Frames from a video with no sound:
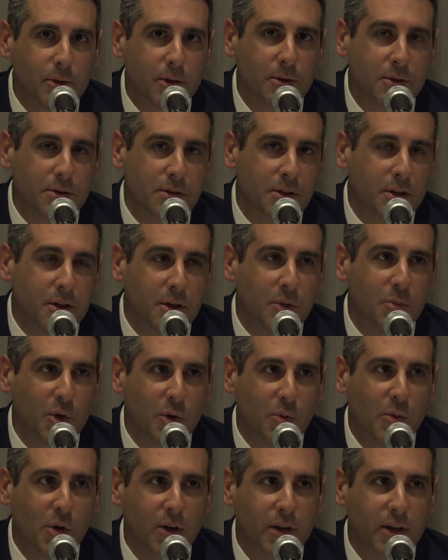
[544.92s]
still in a
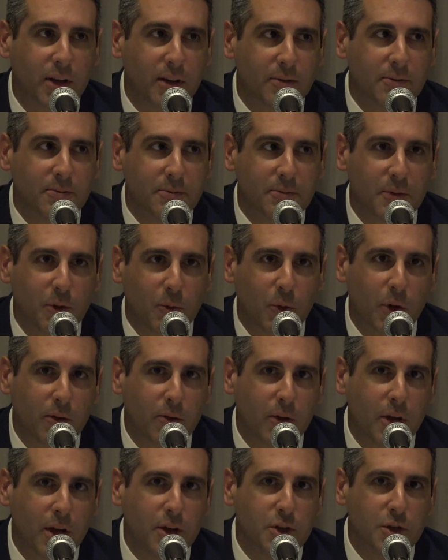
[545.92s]
bull market.
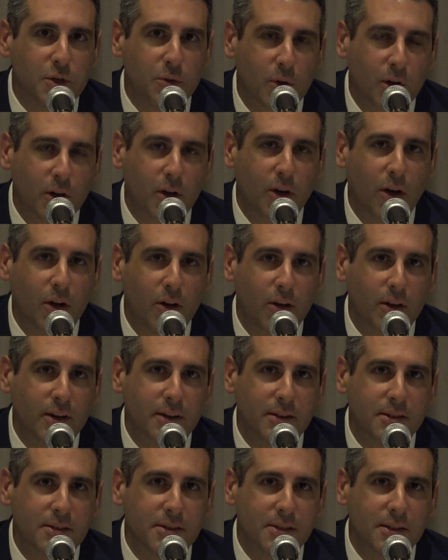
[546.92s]
Whatever age you want to call
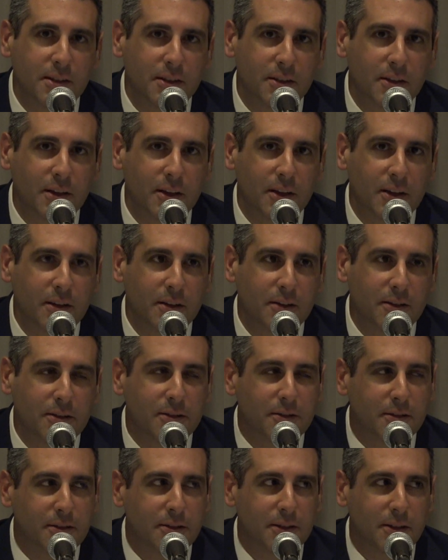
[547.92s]
it, it's still
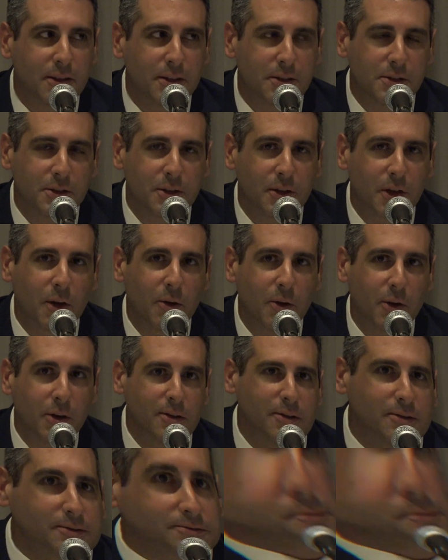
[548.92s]
going.